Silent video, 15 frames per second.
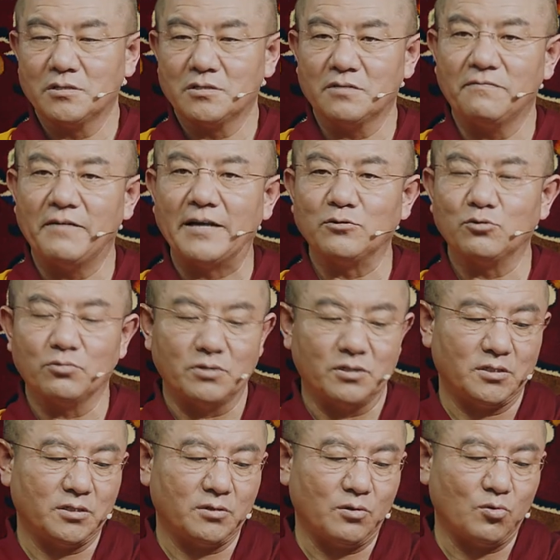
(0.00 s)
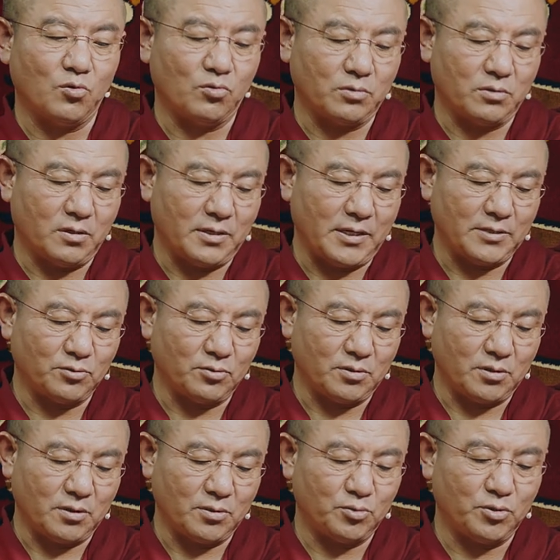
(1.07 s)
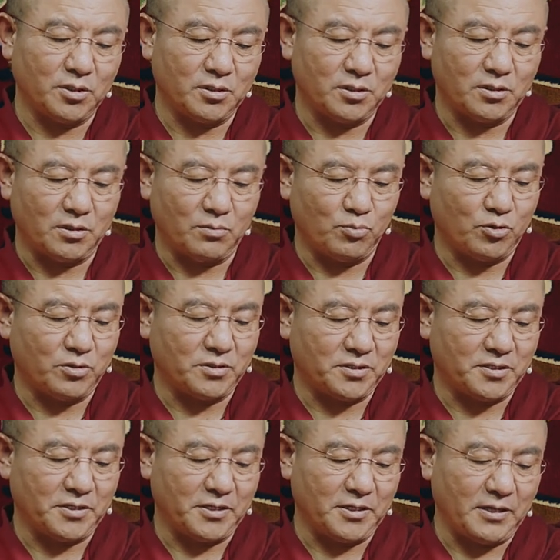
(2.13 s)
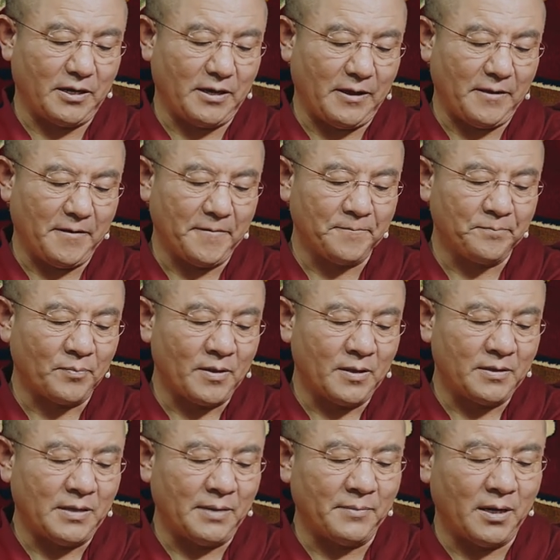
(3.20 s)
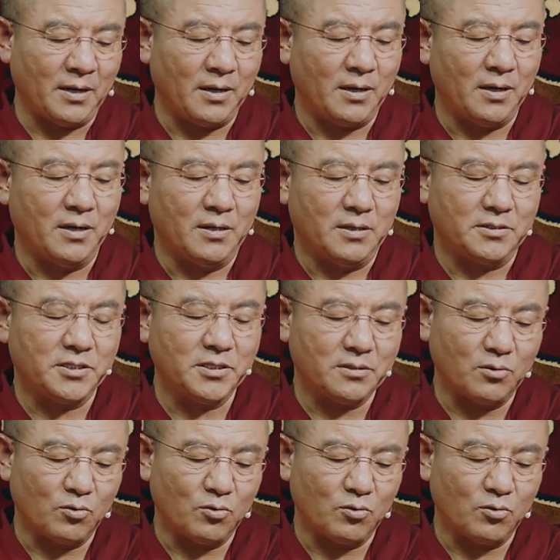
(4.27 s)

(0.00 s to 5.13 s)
thus quenching all affliction's fire within the three realms of existence,